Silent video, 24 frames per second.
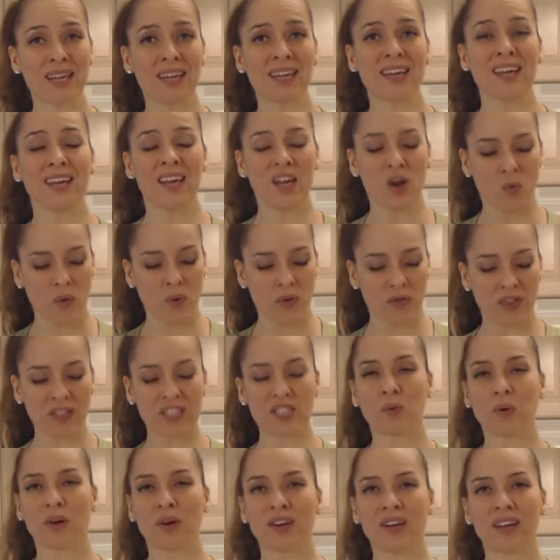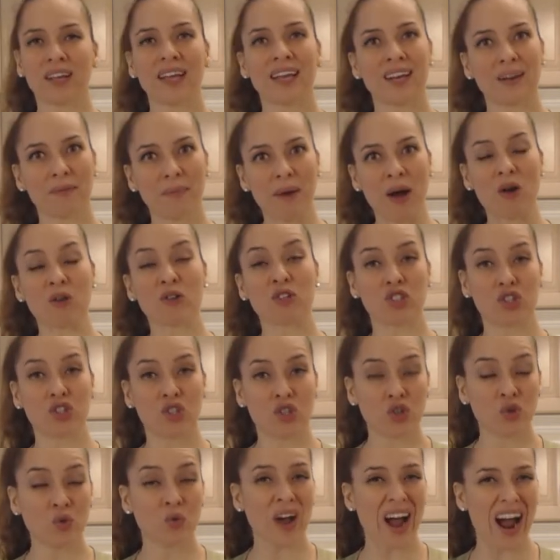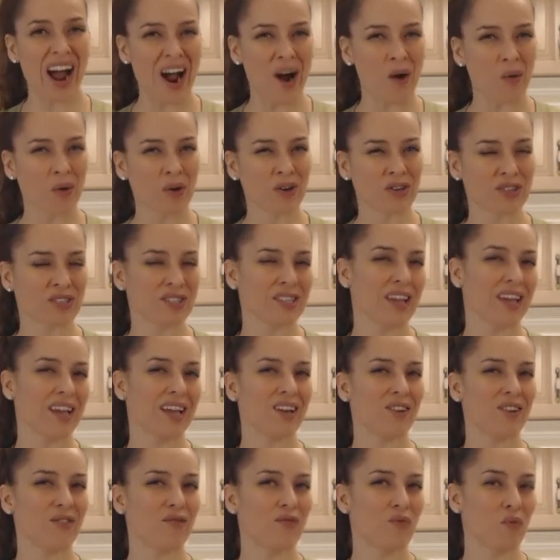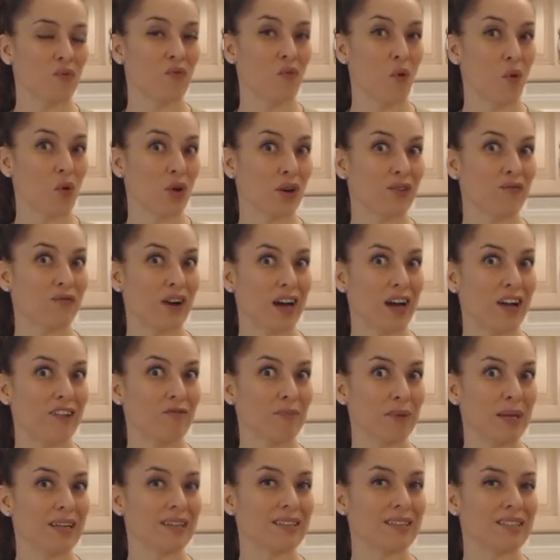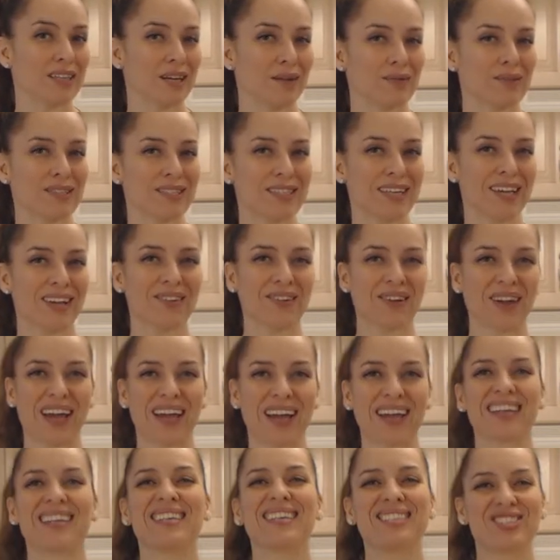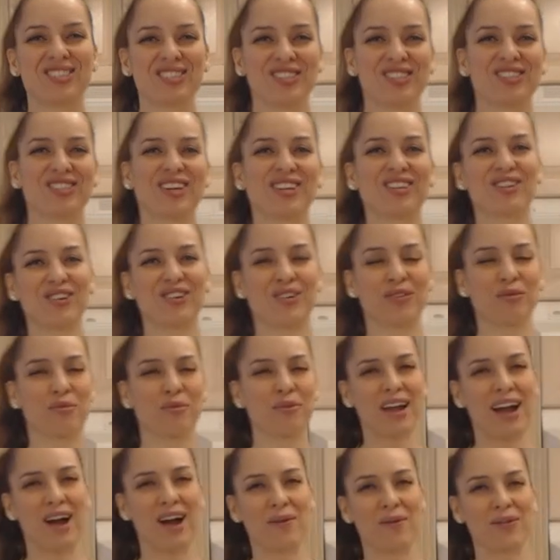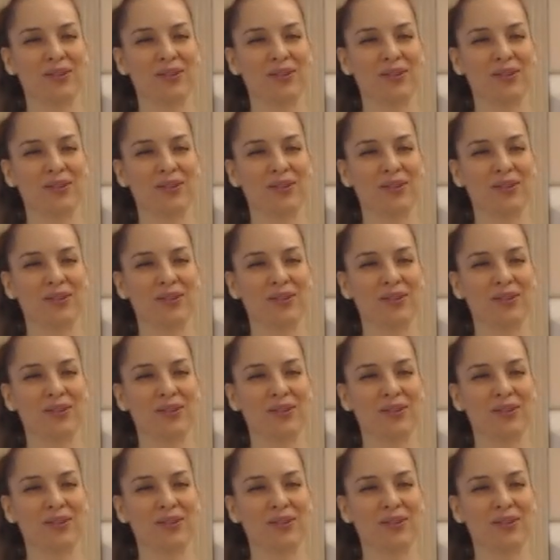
me with this one in about two hours and forty-five minutes, I would say, okay? Just under three